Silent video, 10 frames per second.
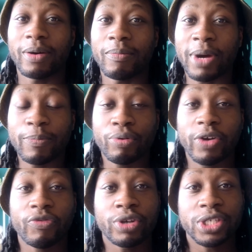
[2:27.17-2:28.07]
My
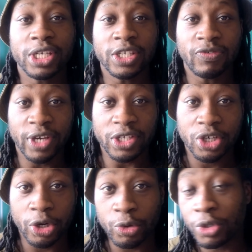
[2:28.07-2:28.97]
preference is VS
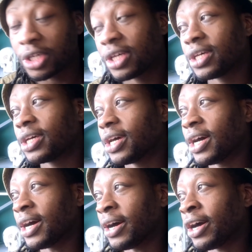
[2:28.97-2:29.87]
Code.
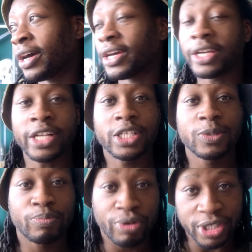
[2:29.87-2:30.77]

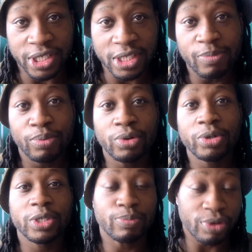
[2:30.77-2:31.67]
It's pretty
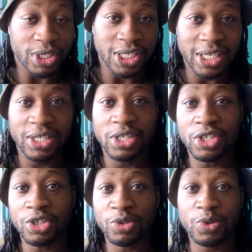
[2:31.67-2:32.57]
simple, it's pretty easy
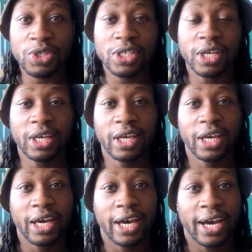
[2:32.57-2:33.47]
to use,
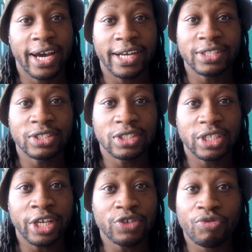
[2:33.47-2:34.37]
and
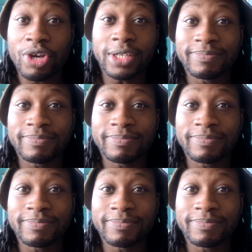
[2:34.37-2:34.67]
it's free.